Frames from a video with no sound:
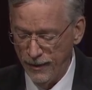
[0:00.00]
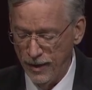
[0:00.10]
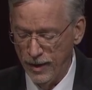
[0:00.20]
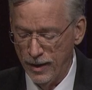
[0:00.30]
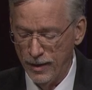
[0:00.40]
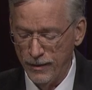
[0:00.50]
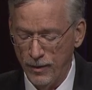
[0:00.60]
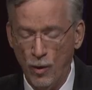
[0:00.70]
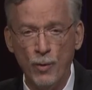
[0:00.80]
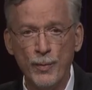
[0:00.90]
uh,
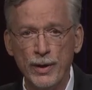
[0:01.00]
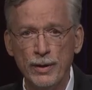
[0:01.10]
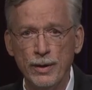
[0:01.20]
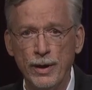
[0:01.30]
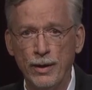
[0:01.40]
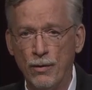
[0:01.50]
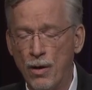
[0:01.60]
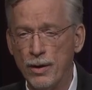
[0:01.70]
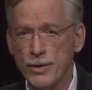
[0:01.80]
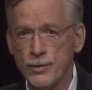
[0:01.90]
open and
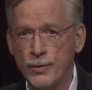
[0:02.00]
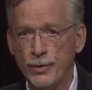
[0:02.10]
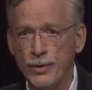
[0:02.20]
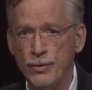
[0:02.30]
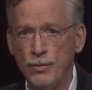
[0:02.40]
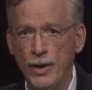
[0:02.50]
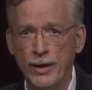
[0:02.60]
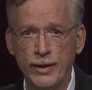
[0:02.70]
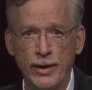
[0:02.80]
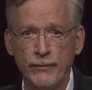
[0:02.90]
honest with you
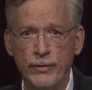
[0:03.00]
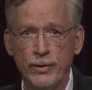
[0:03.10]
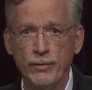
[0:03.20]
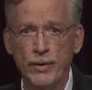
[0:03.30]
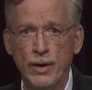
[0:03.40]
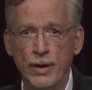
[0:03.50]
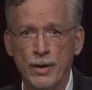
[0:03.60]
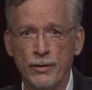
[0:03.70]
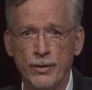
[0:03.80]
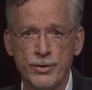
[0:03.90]
and give you
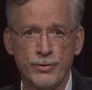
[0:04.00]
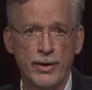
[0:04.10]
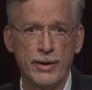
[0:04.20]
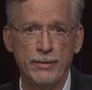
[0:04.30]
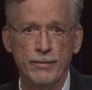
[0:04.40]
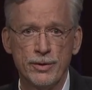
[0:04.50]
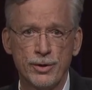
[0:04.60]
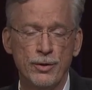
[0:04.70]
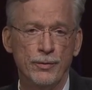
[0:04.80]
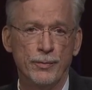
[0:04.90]
the straight
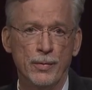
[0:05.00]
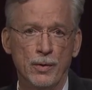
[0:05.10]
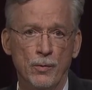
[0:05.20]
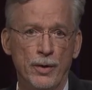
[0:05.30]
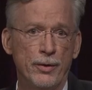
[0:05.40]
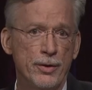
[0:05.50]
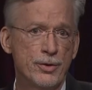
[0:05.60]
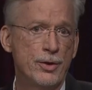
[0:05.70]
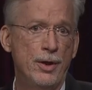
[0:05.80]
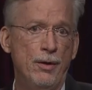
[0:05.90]
scoop, whether
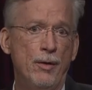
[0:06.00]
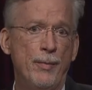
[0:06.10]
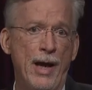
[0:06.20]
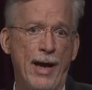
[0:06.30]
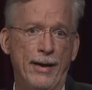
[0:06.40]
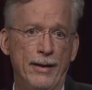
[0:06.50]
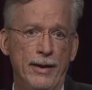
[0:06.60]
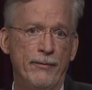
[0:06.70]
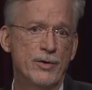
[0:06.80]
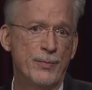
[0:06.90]
it's good or bad.
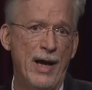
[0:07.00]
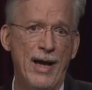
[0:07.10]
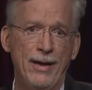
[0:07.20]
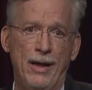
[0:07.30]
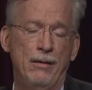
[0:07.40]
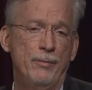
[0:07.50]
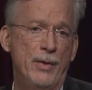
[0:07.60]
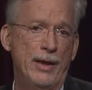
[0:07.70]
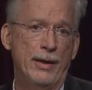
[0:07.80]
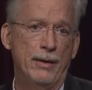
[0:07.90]
If it's bad, I'll
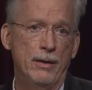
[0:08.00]
admit it.